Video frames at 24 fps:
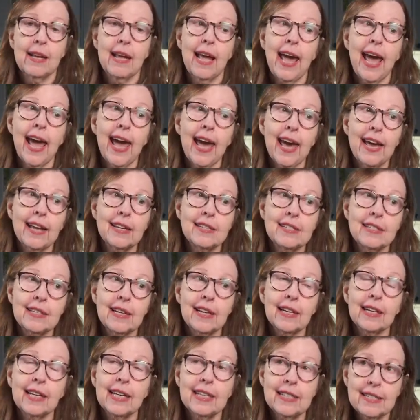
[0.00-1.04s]
and
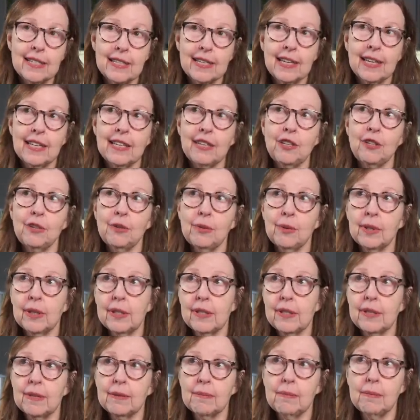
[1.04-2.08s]
a
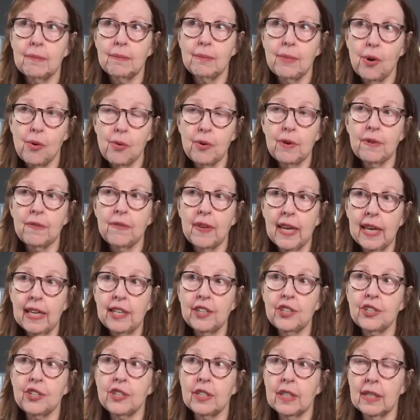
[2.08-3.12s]
continuous
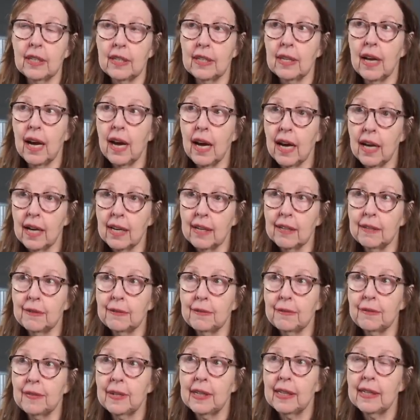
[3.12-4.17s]
motivation
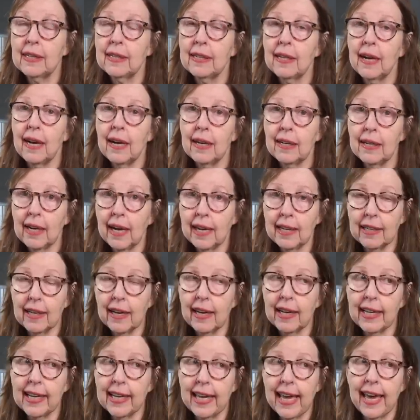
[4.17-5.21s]
of I,
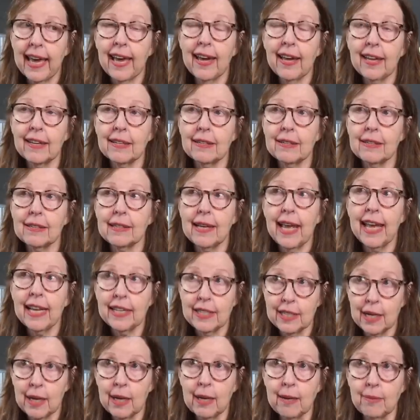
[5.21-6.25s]
I can't
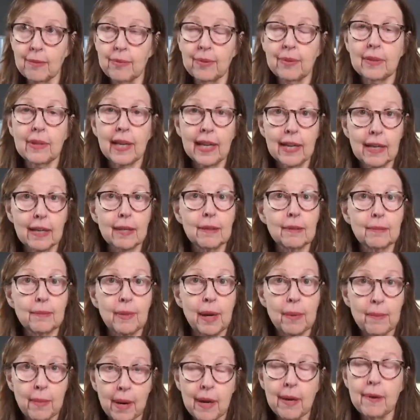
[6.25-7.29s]
end up like
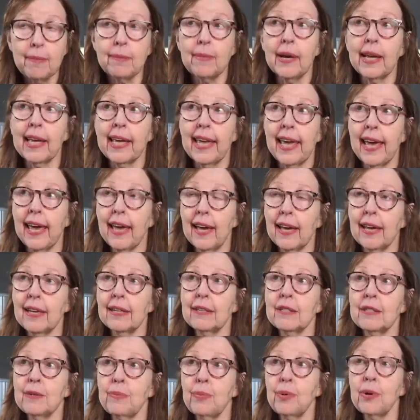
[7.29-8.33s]
my mom. I
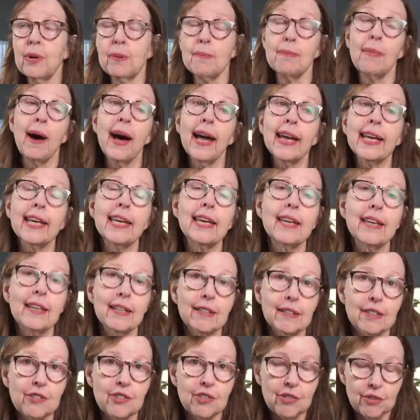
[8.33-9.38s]
can't put my
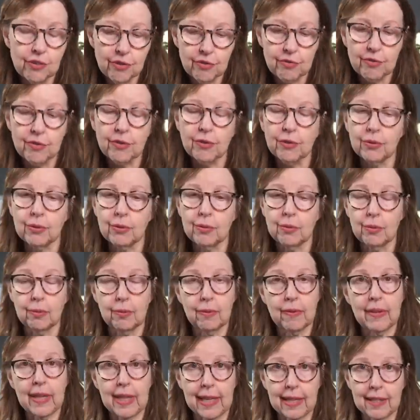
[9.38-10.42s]
kids through
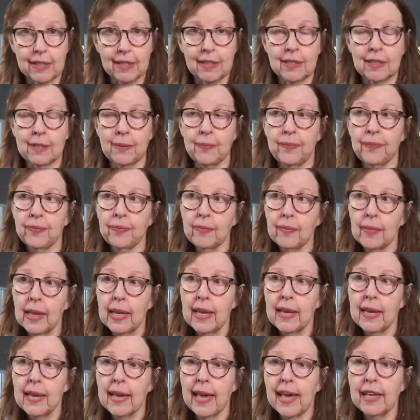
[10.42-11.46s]
this.
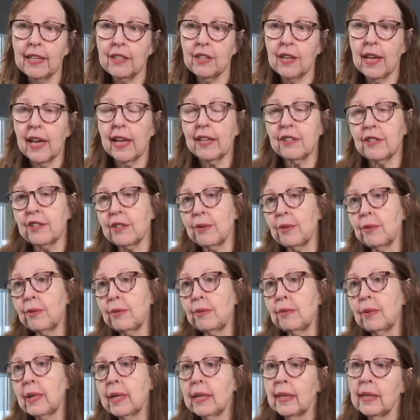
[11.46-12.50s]
And, and
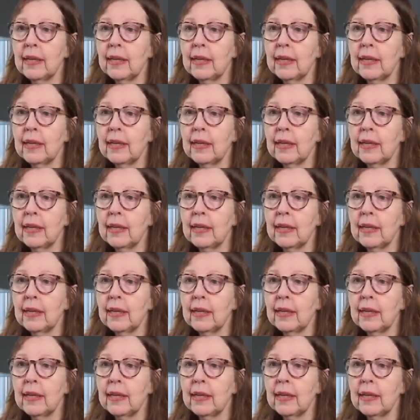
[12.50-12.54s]
so